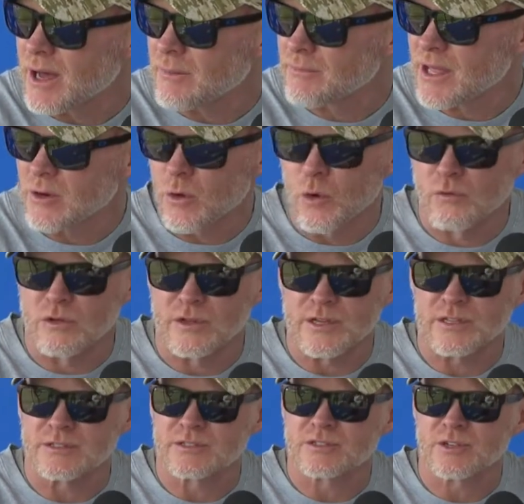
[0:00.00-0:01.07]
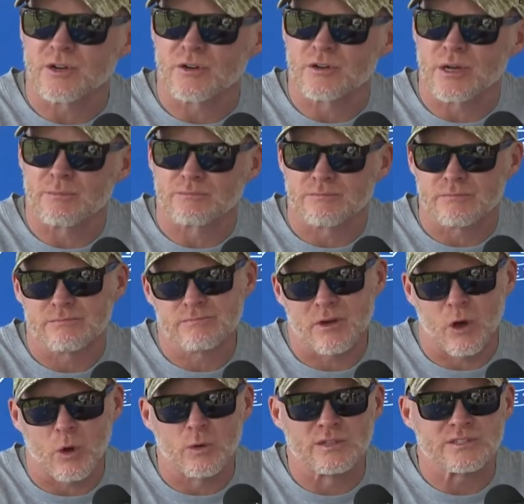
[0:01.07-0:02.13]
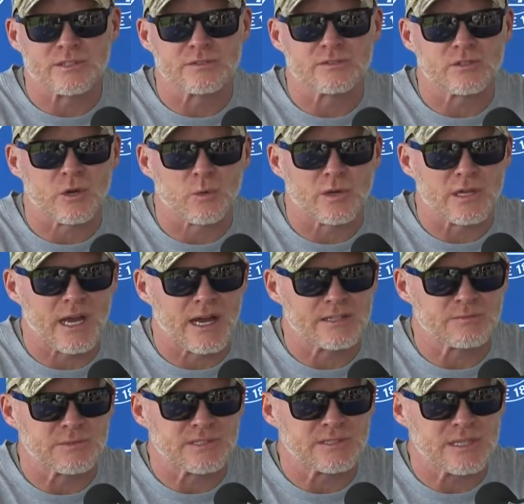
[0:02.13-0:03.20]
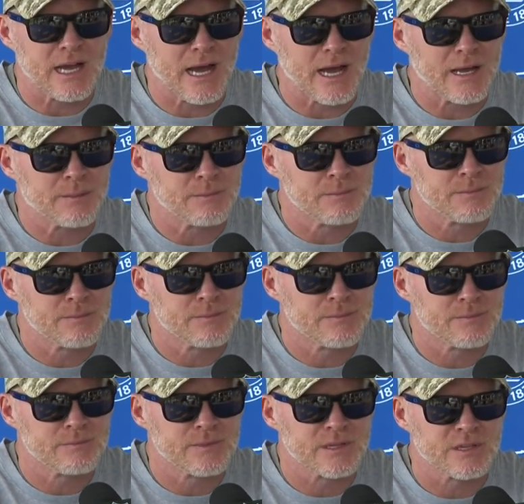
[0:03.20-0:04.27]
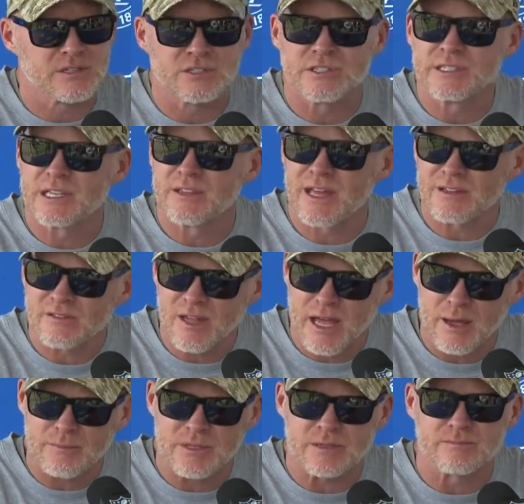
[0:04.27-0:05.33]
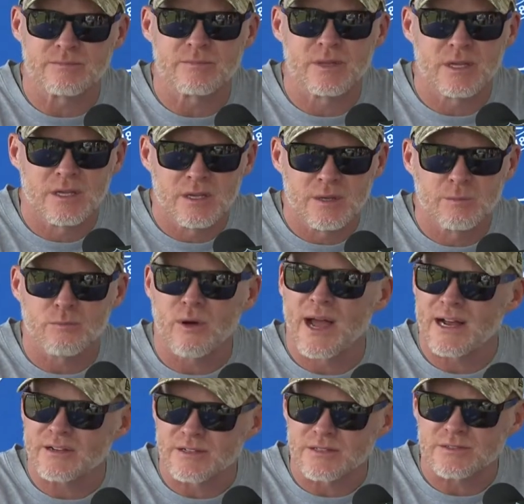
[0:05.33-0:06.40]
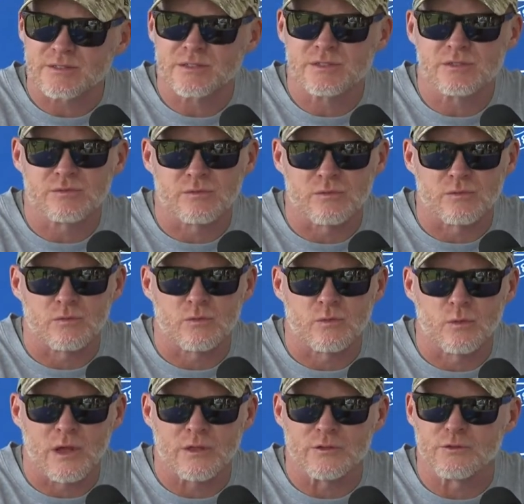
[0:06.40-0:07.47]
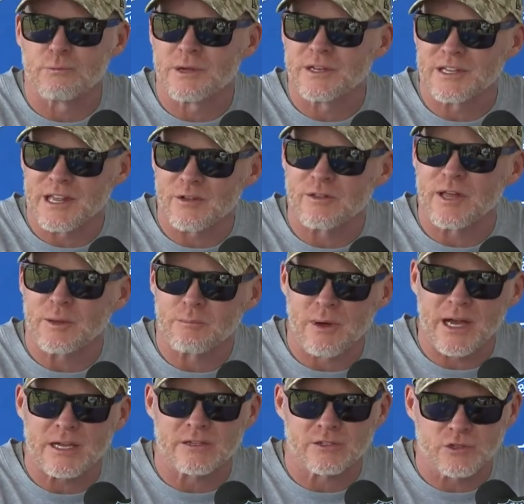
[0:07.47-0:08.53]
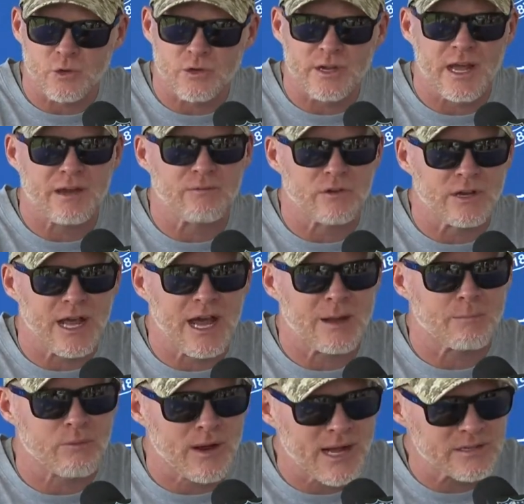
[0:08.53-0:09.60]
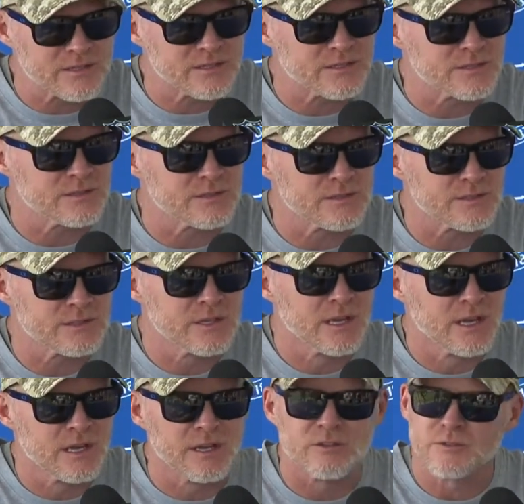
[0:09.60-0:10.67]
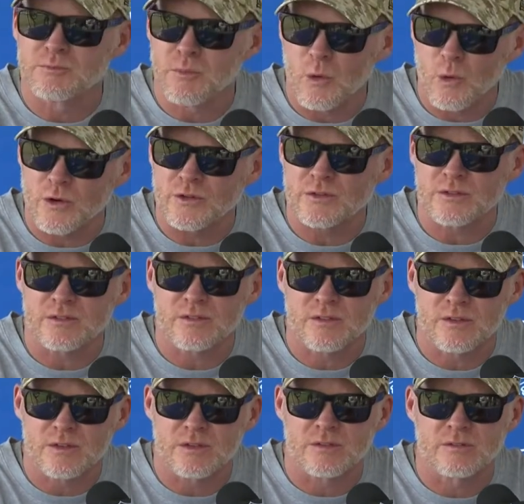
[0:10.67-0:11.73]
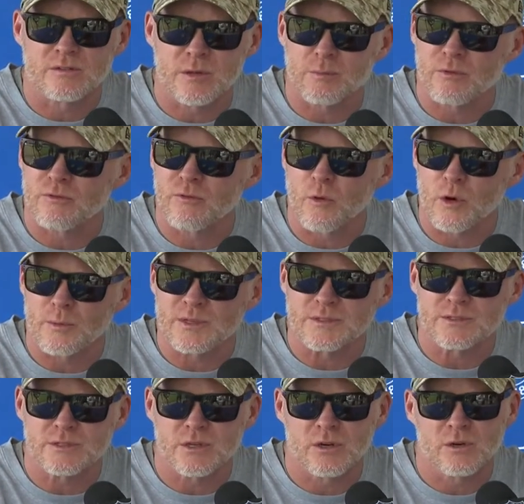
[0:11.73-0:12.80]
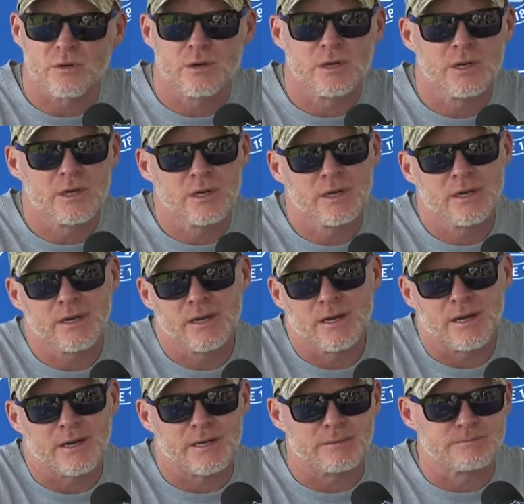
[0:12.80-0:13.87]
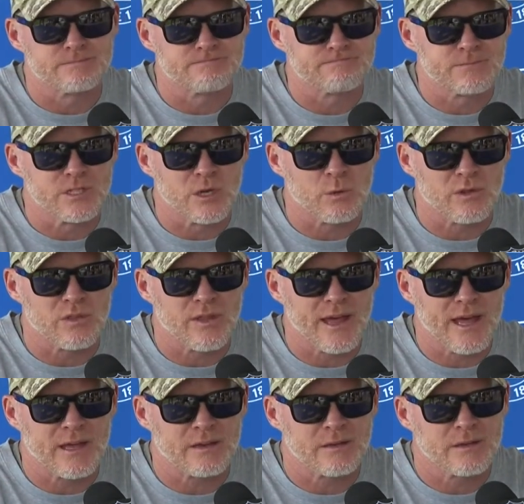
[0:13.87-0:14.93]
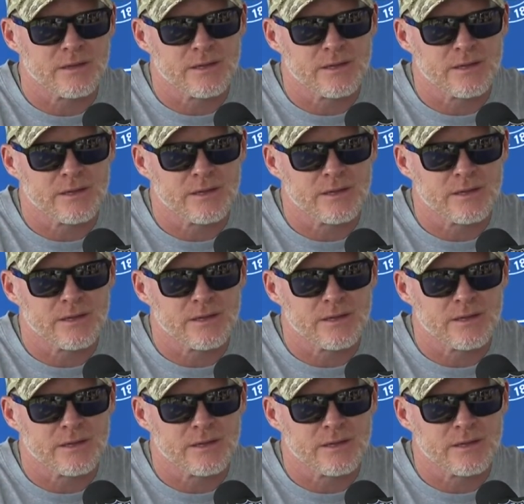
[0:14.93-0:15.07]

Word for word: I'm not overly concerned. I'm always concerned when guys miss time because you need that time to practice. Whether you've been together like Micah and Jordan have or not, practice is, is important to, to performance. So, um, you know, with that, uh,